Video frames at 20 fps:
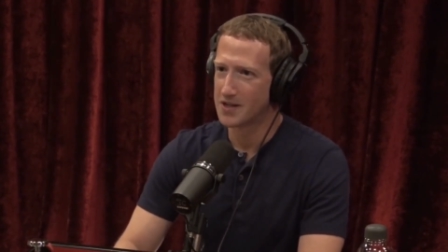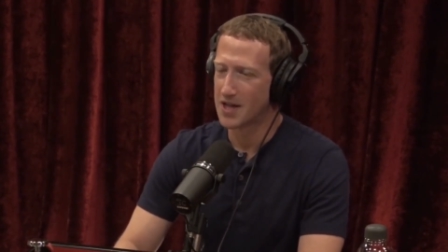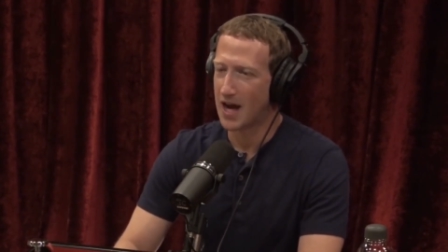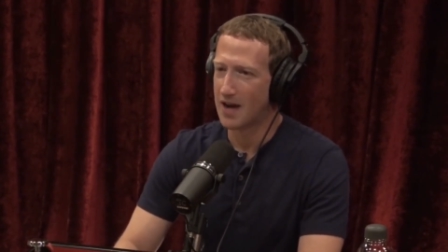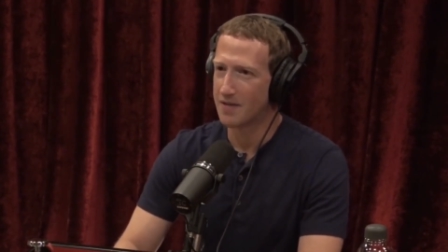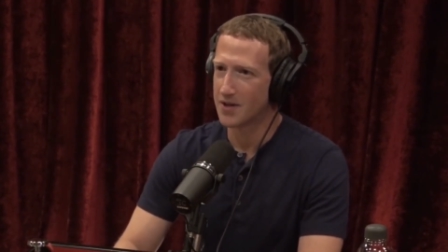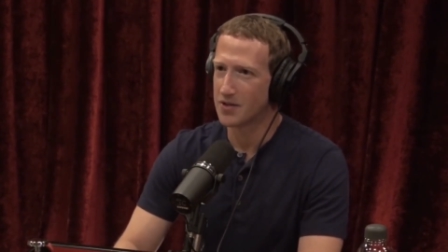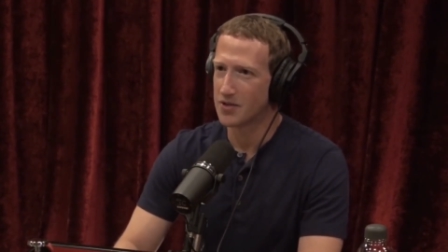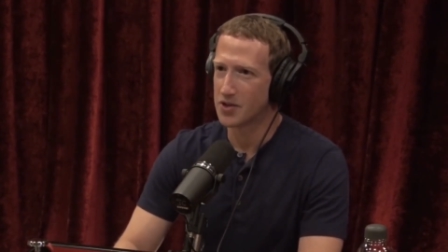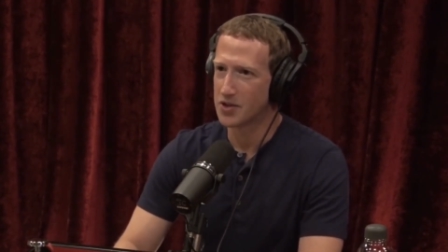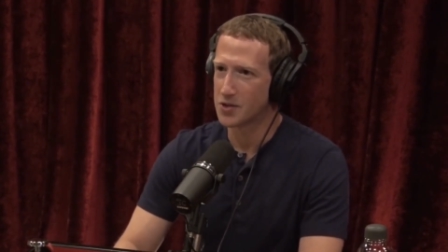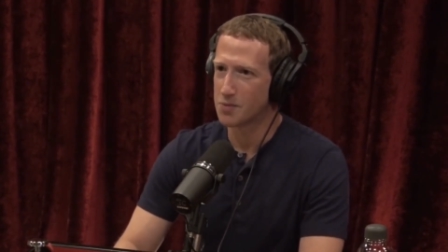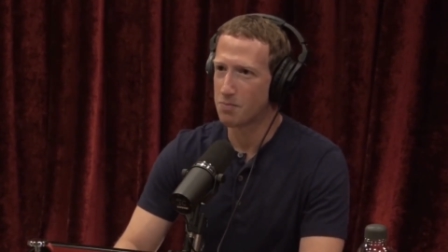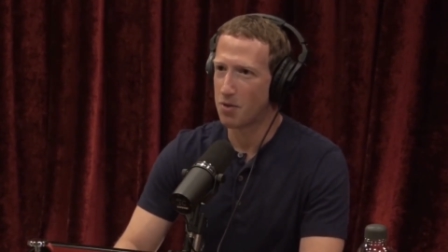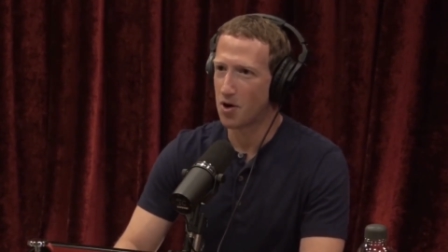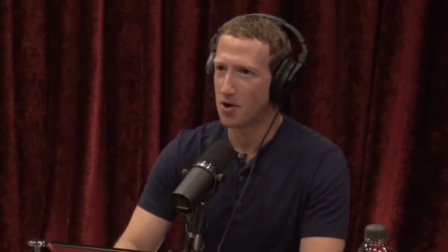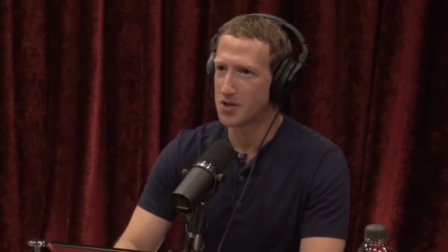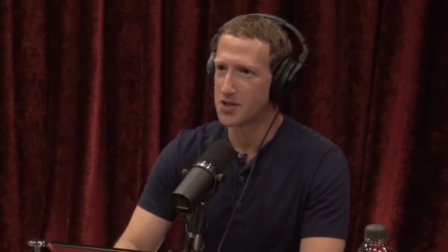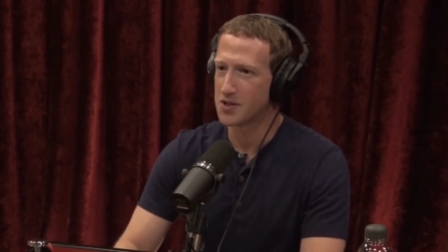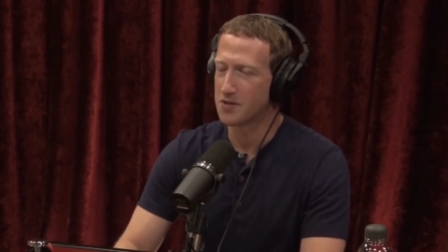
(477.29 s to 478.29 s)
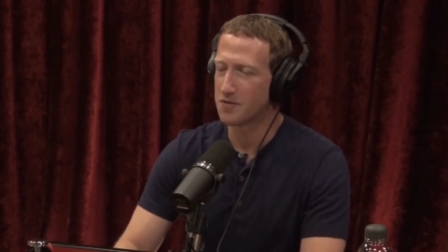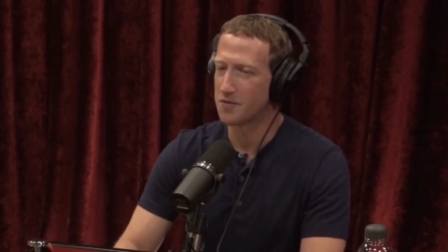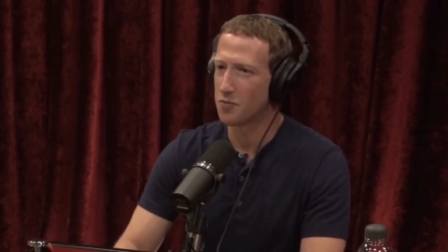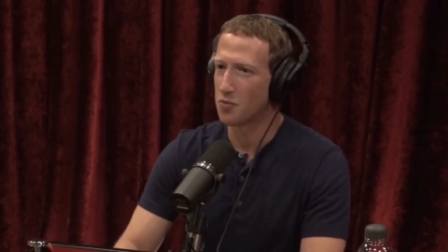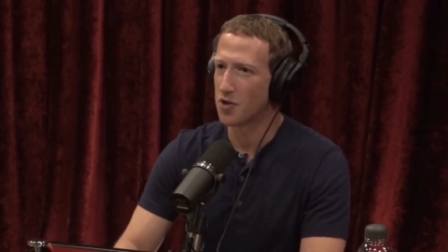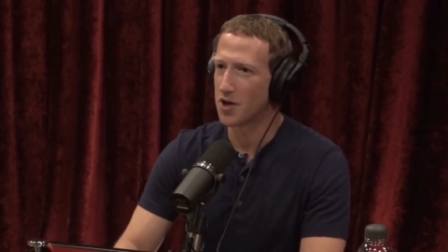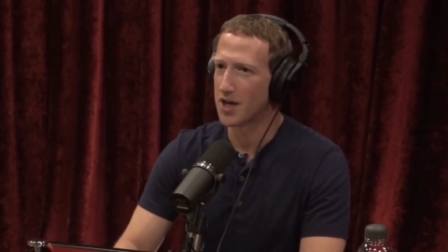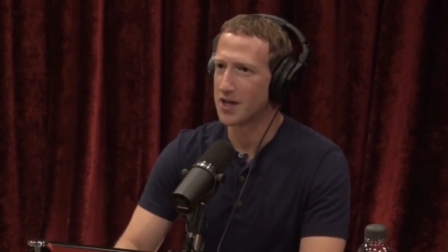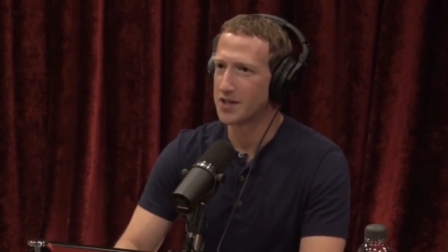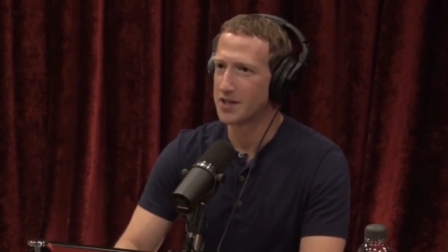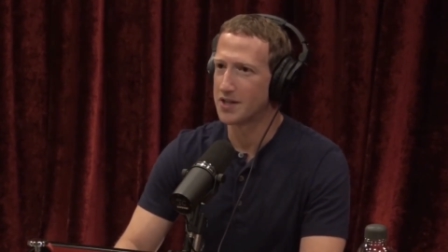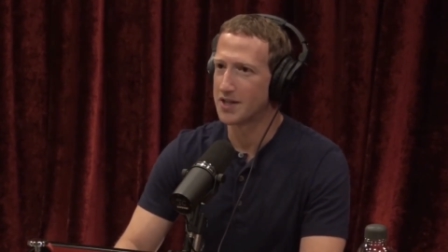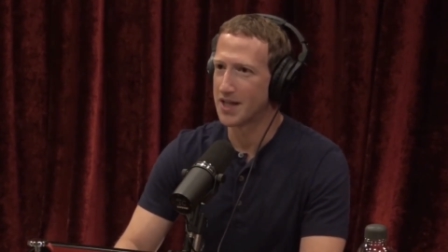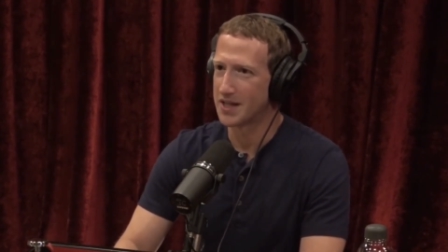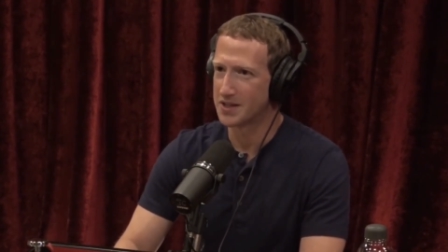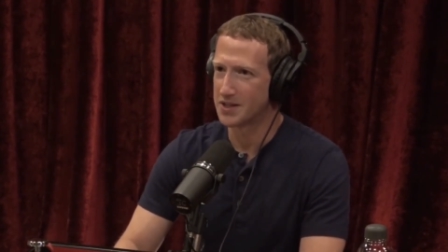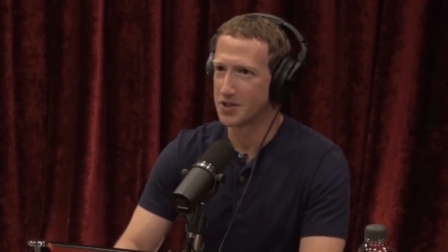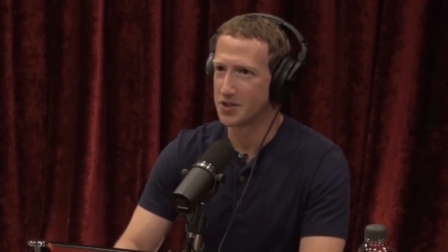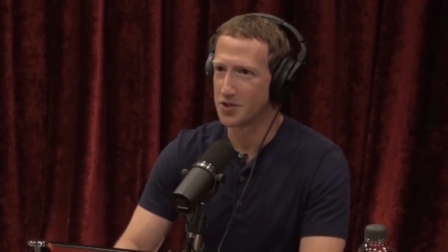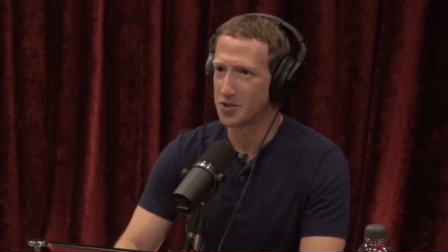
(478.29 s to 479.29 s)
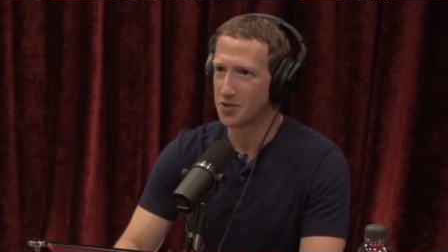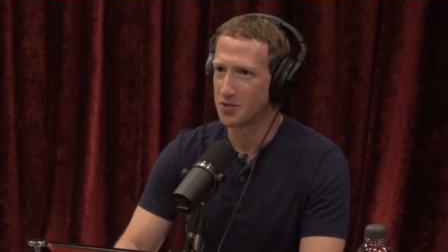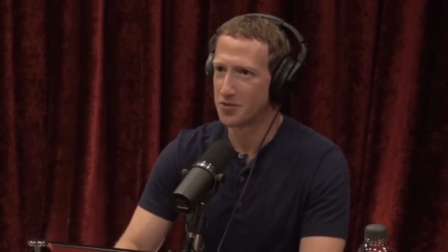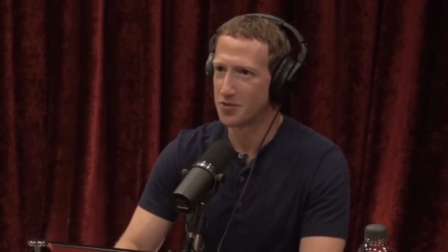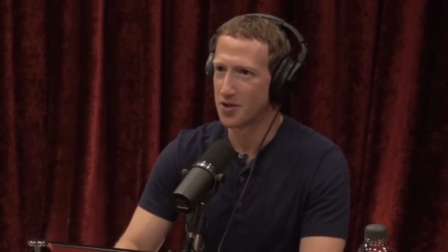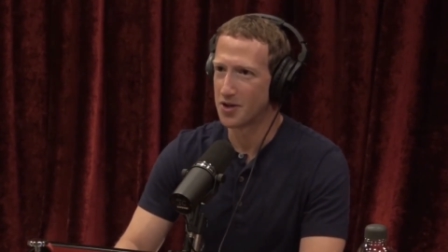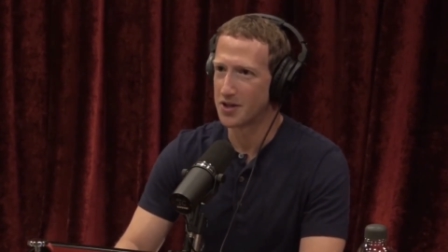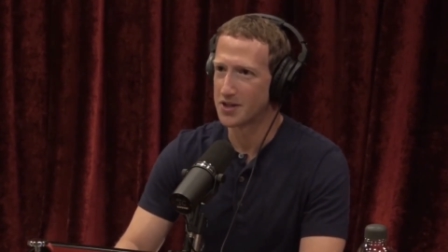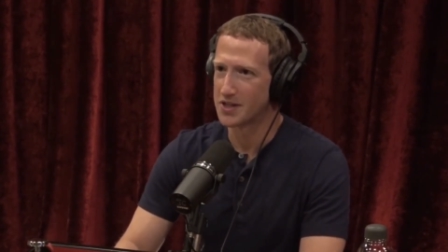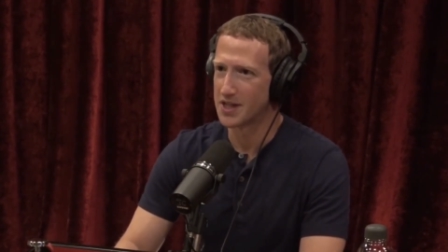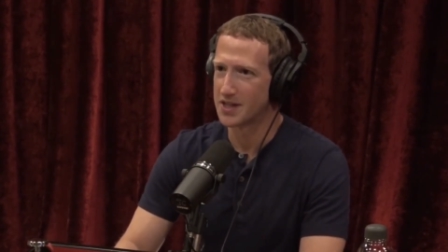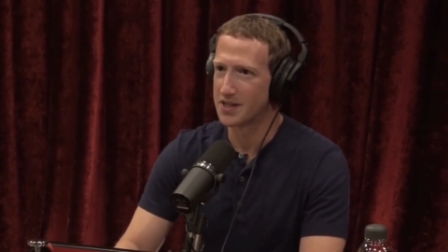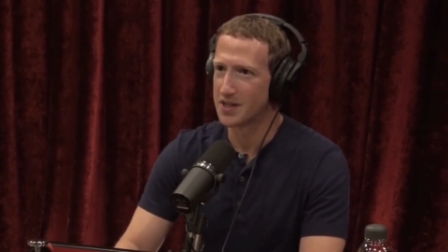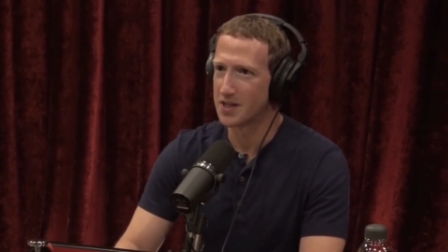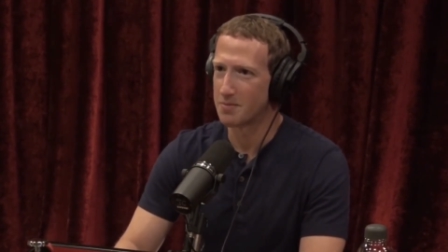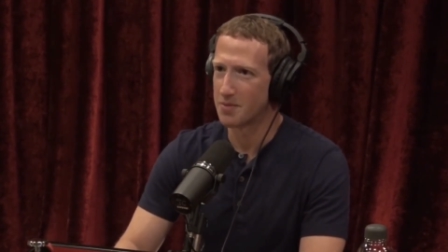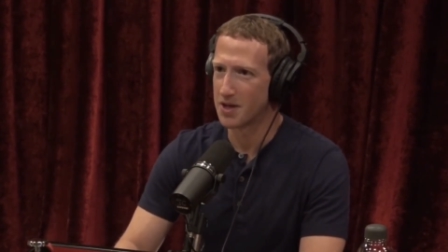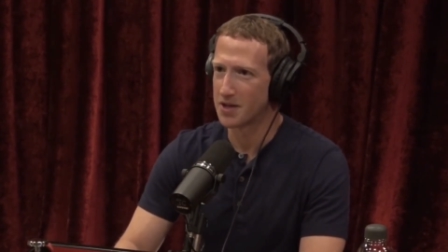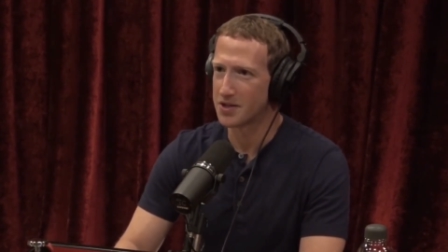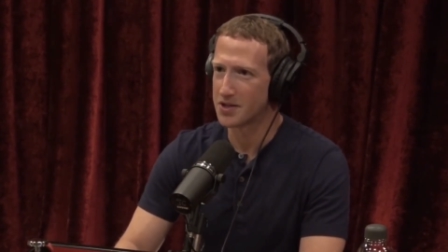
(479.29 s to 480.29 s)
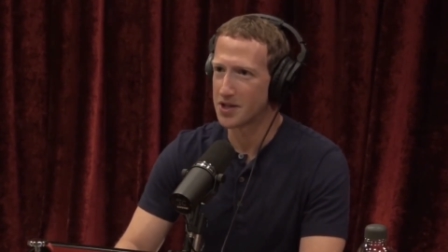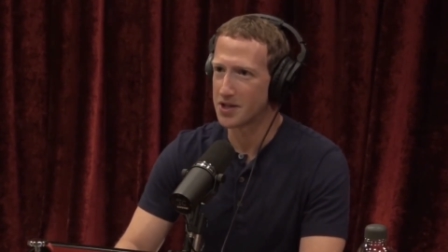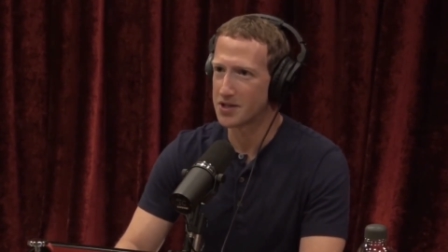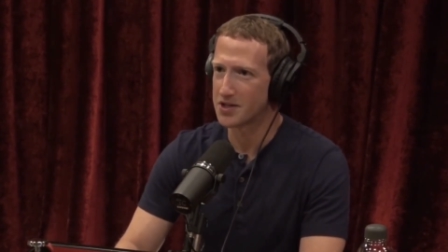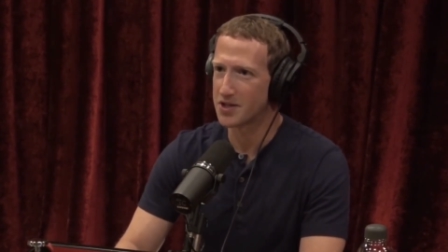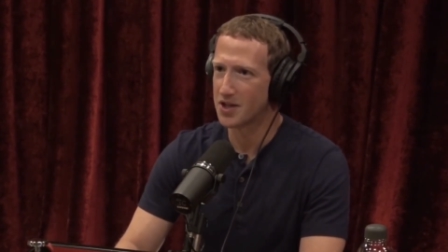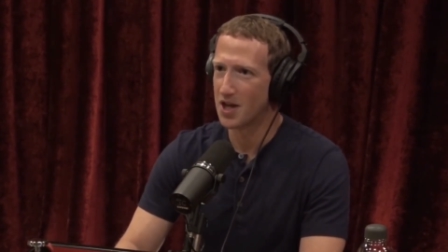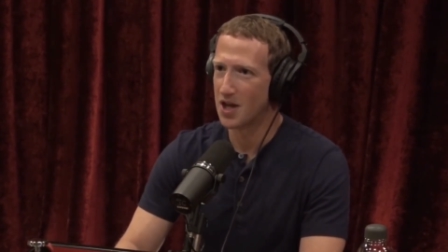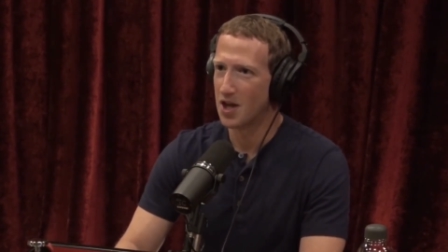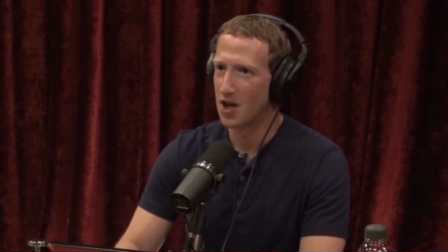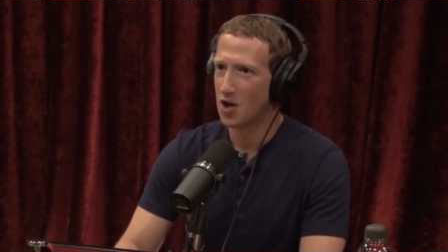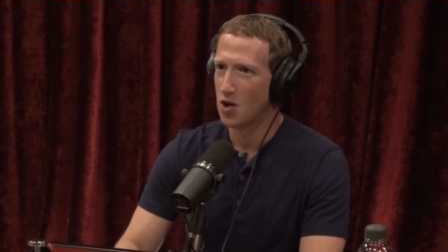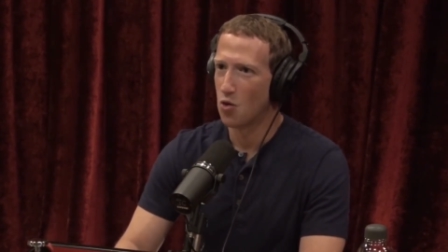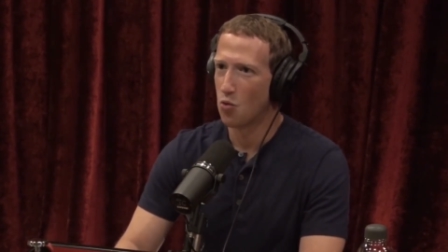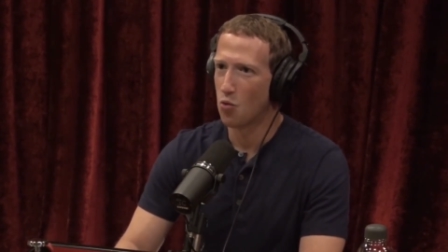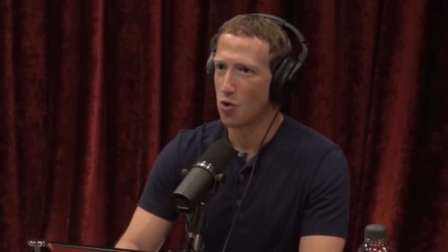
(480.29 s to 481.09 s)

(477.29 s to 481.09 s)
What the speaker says: is having these parts of what I get to do on a day-to-day basis